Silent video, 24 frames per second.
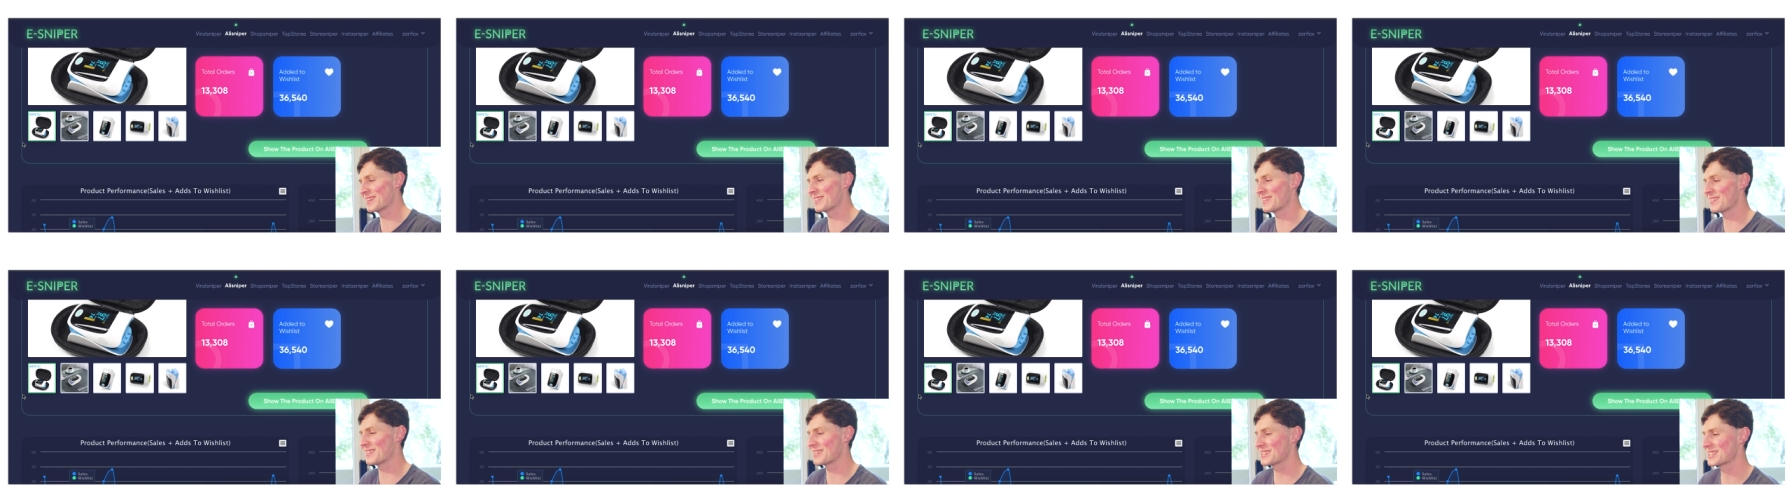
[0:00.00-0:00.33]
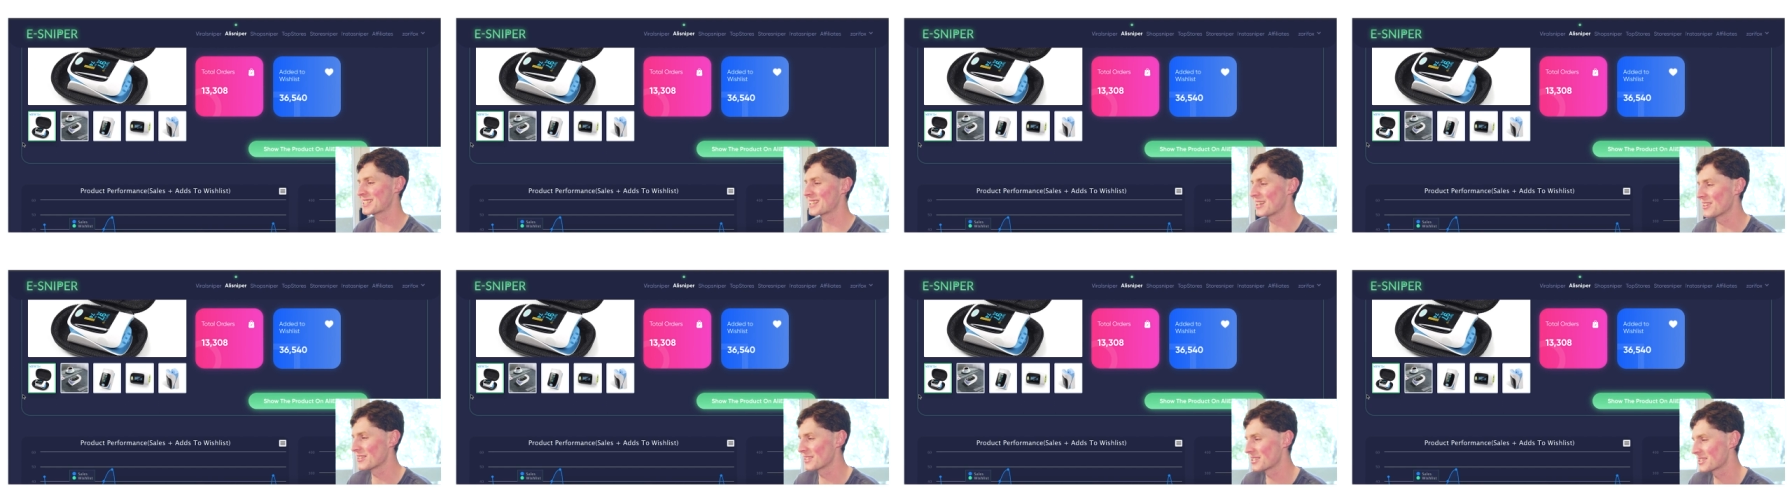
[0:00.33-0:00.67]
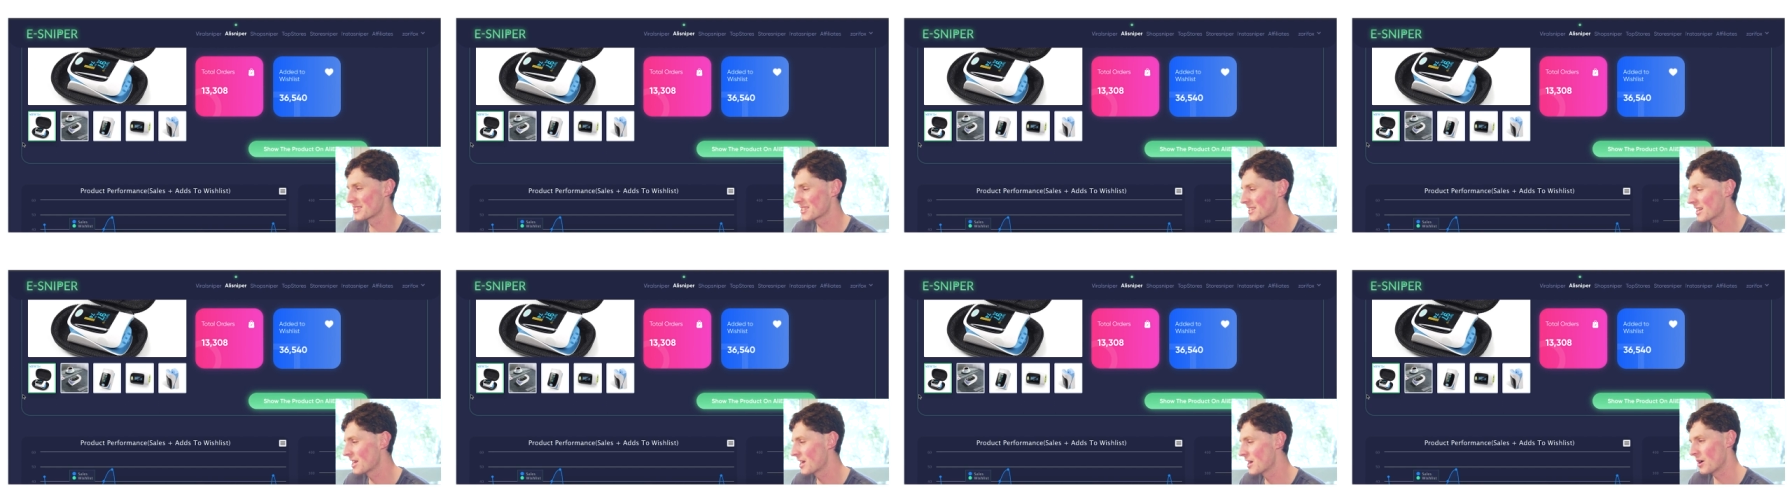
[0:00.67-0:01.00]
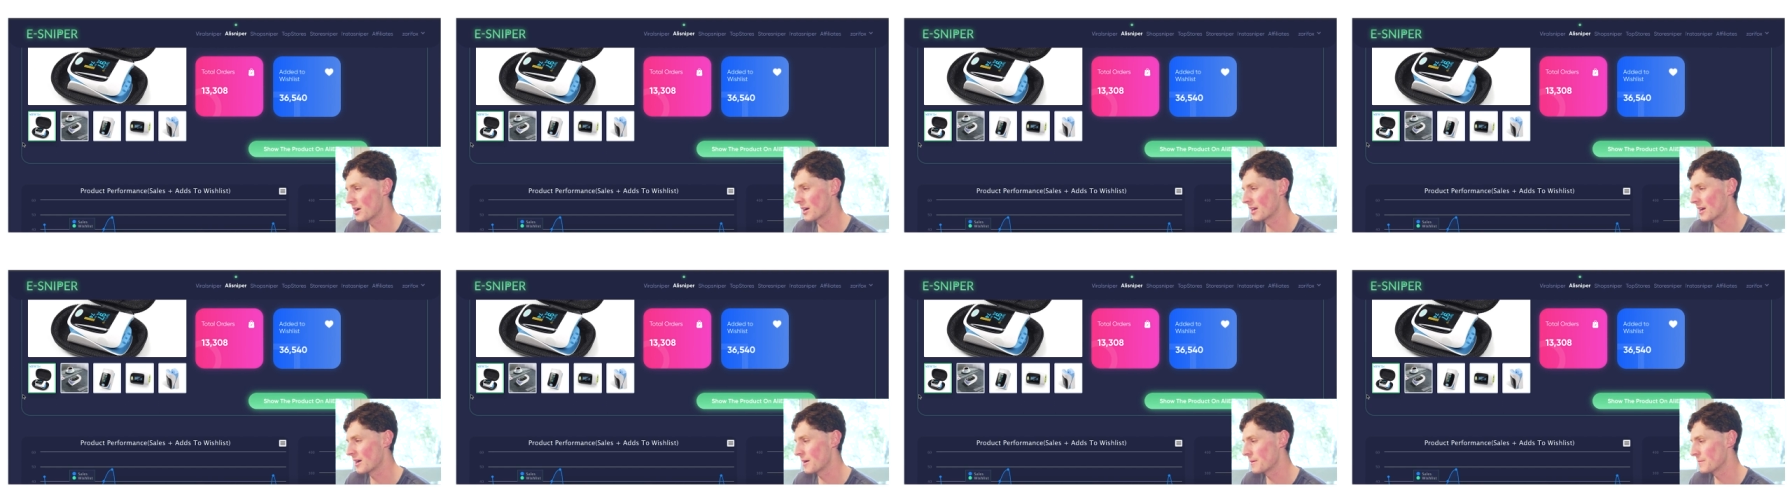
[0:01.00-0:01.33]
going to sell this,
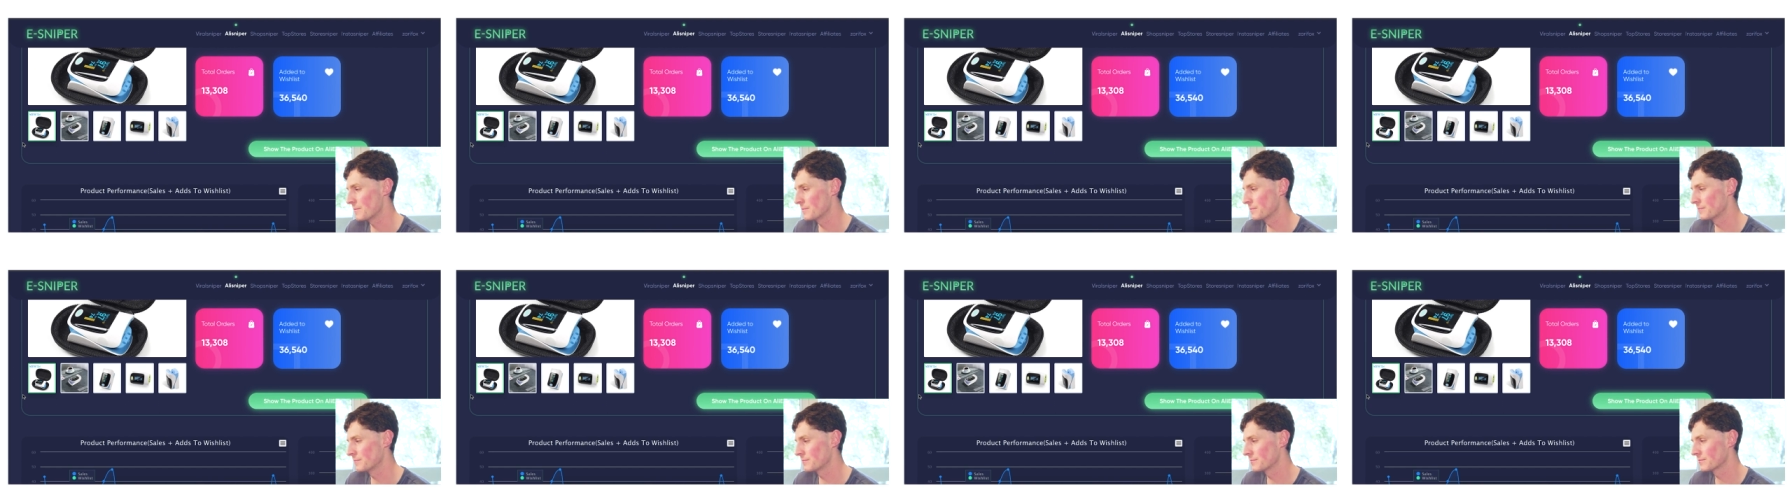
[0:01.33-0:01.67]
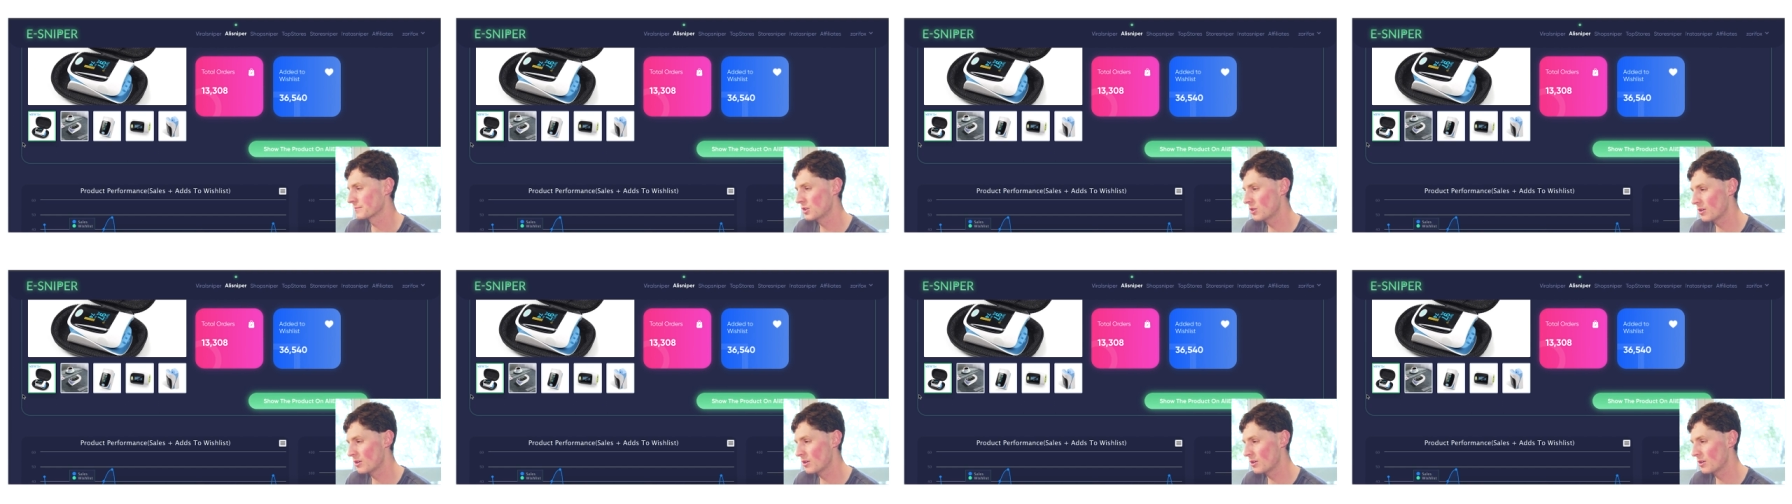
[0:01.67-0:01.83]
but um,